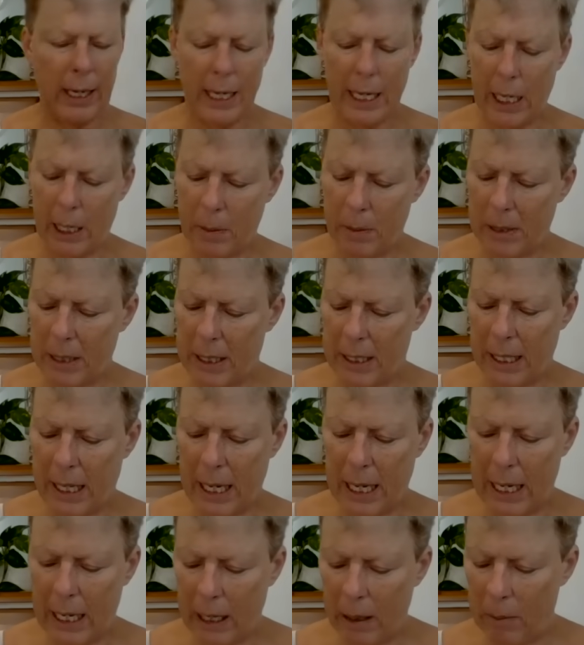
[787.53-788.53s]
what I keep
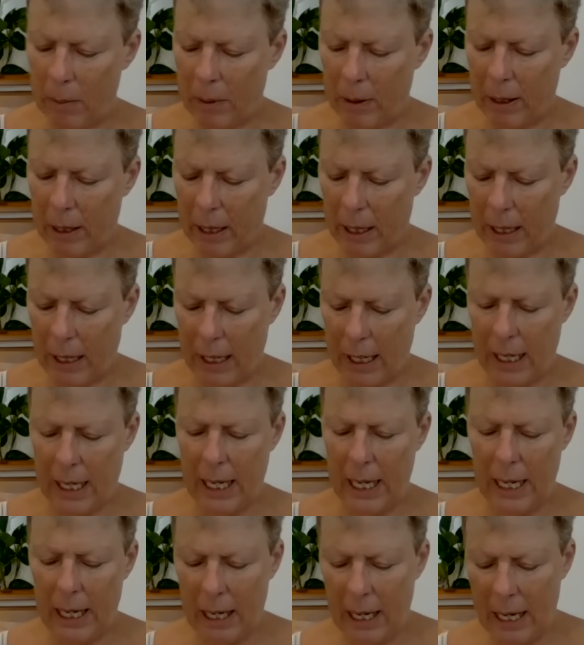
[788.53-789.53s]
saying, but
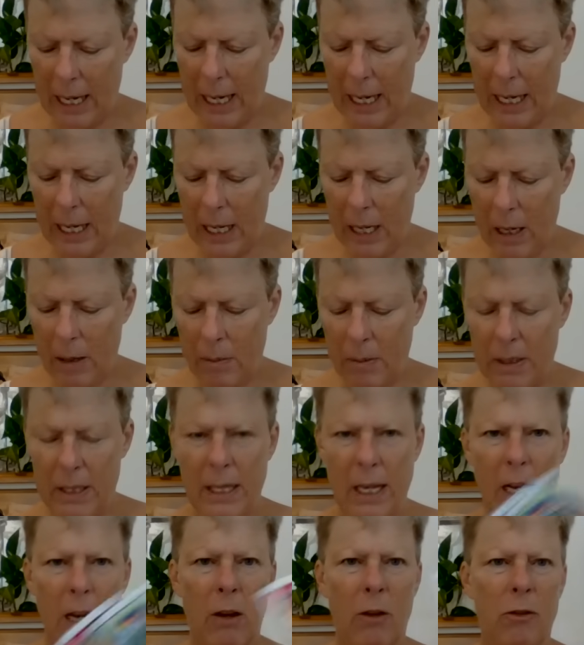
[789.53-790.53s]
he
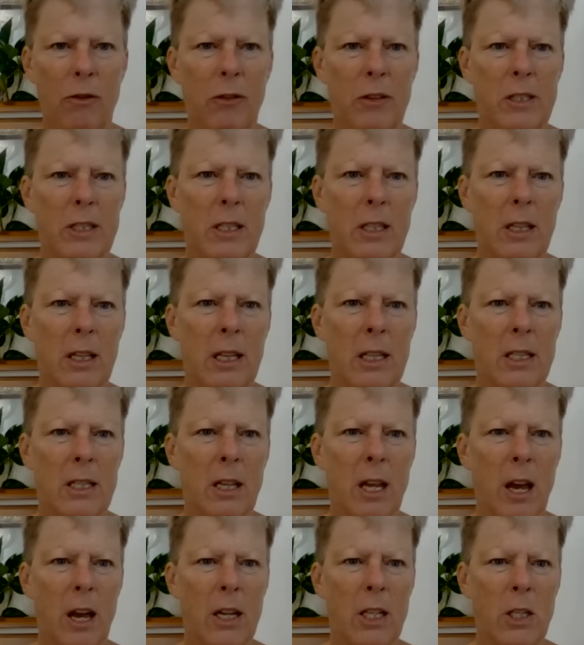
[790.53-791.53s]
himself is
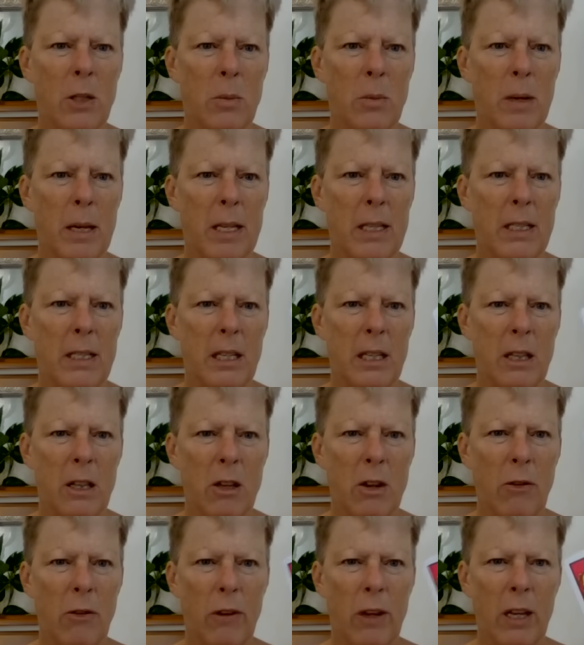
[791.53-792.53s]
going to be a
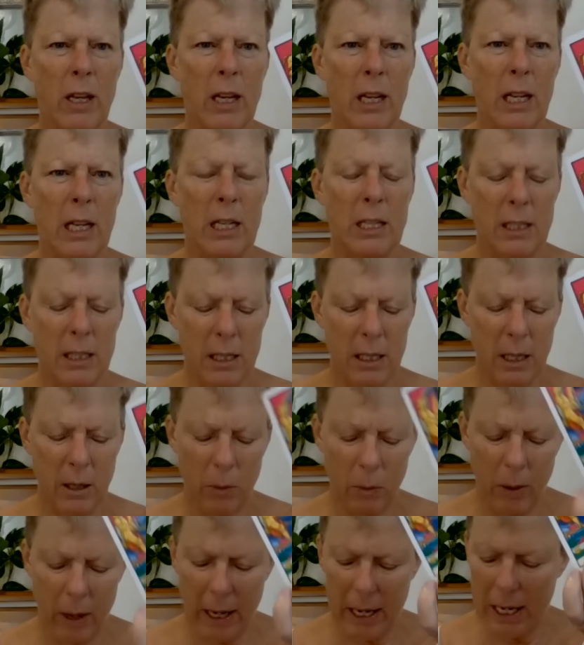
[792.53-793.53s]
significant
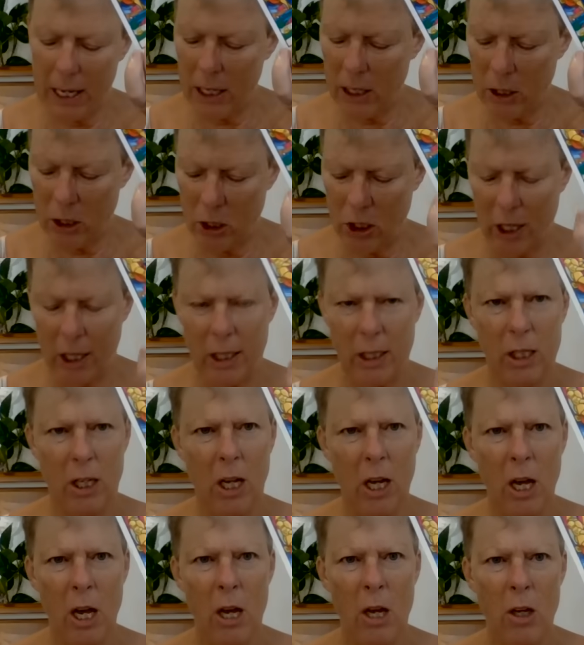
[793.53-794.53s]
incident where he is just
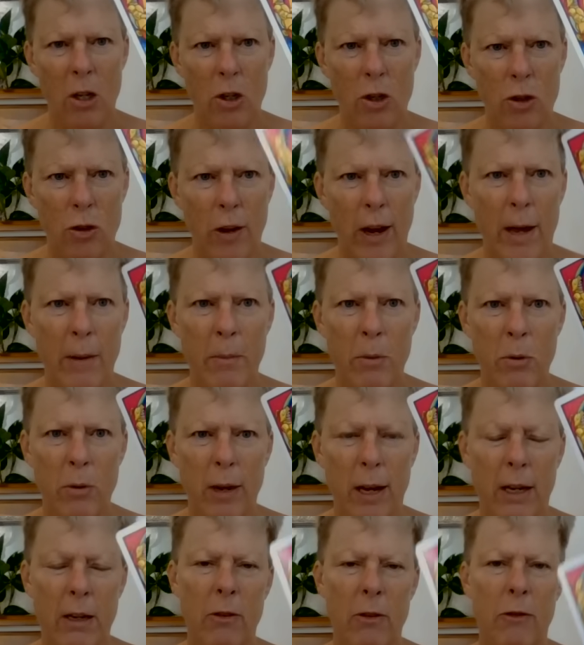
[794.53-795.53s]

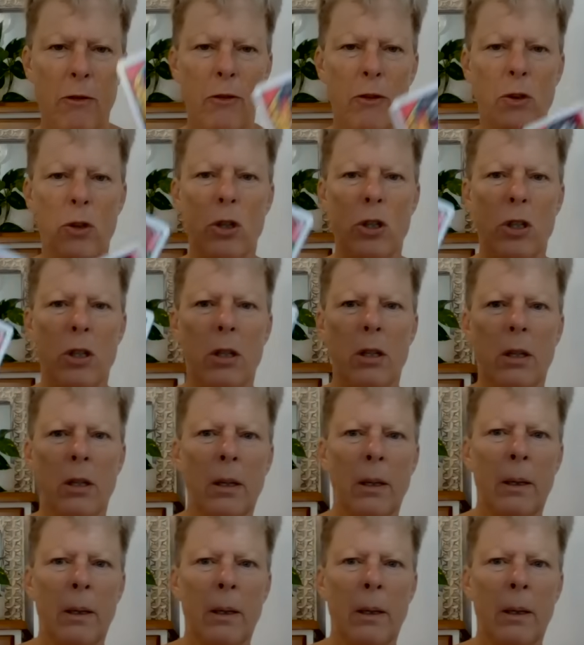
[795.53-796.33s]
trampled underfoot.